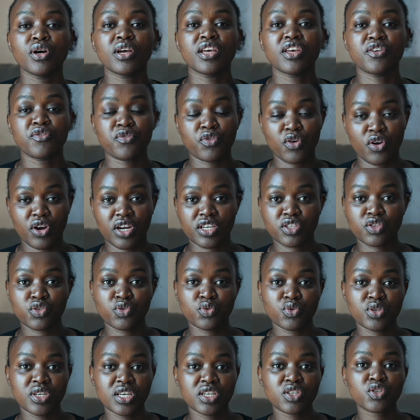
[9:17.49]
If you're a
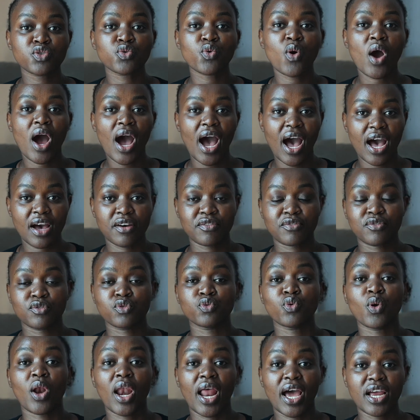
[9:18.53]
student, you have
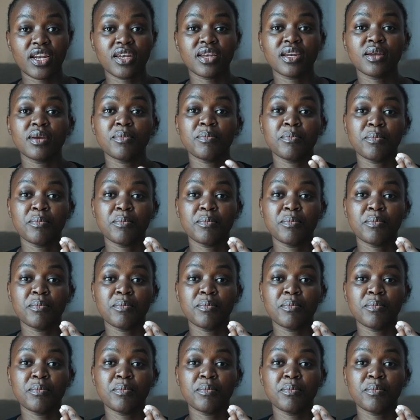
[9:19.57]
to learn